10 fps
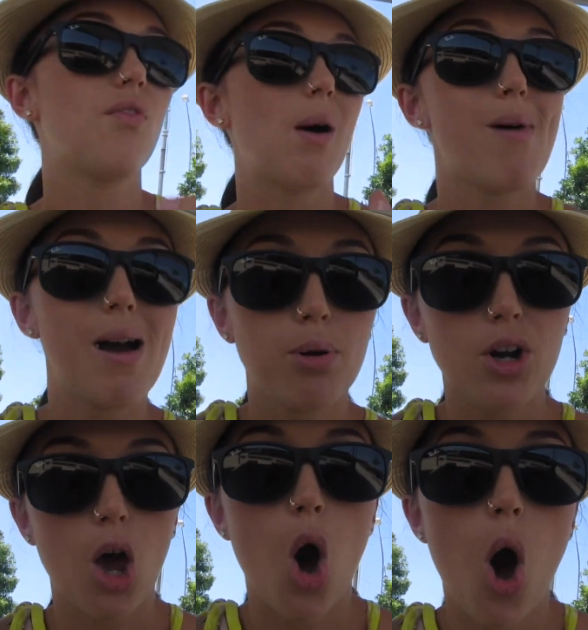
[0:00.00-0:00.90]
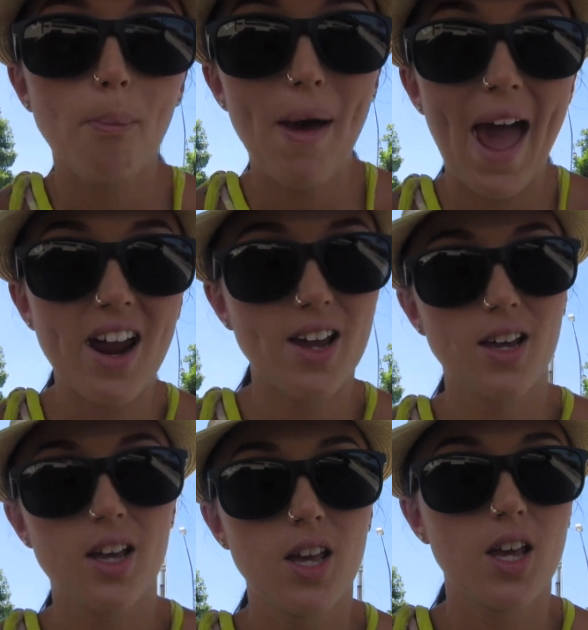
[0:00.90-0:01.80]
off, I might put a hot pack
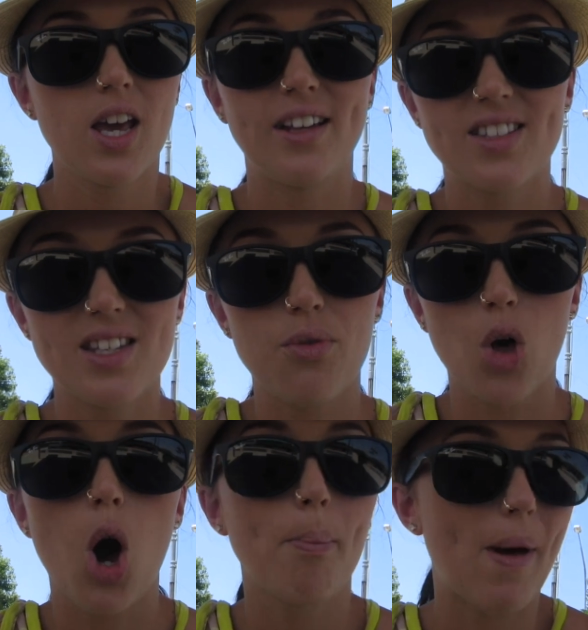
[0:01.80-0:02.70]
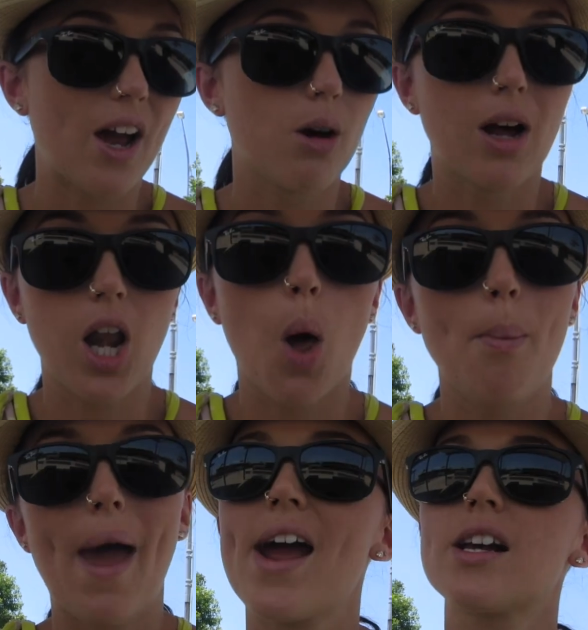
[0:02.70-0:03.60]
and sit with a hot pack on my
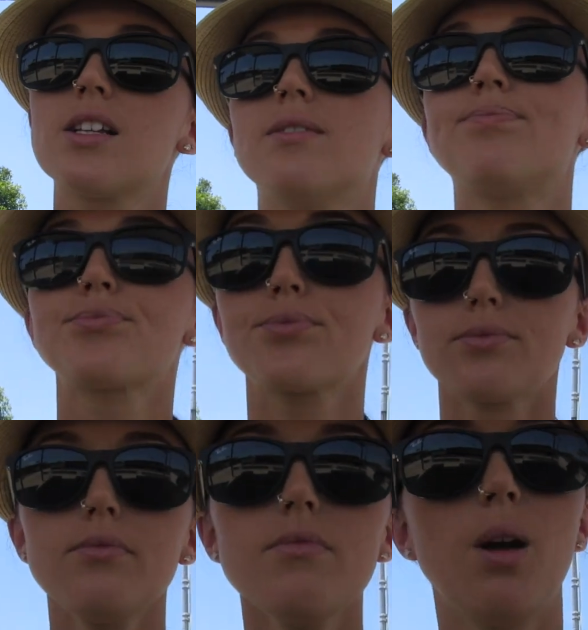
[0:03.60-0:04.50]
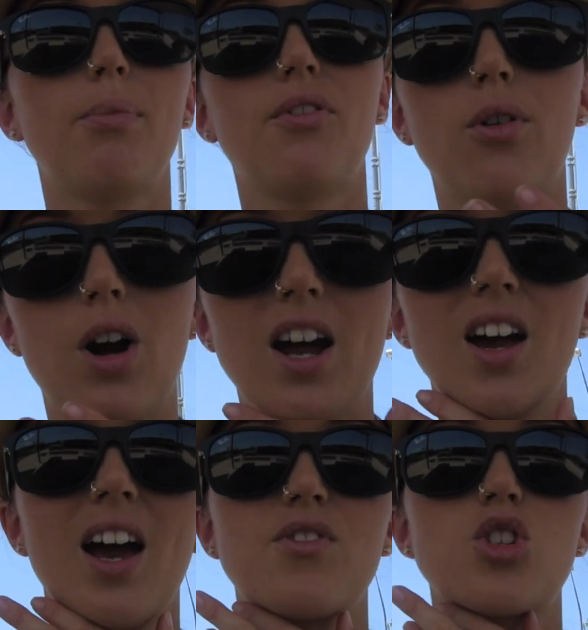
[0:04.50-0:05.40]
lower back before I
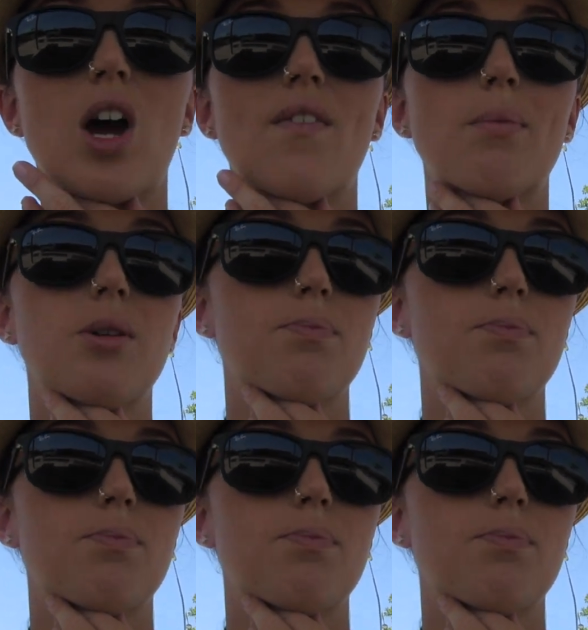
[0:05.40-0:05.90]
have to drive up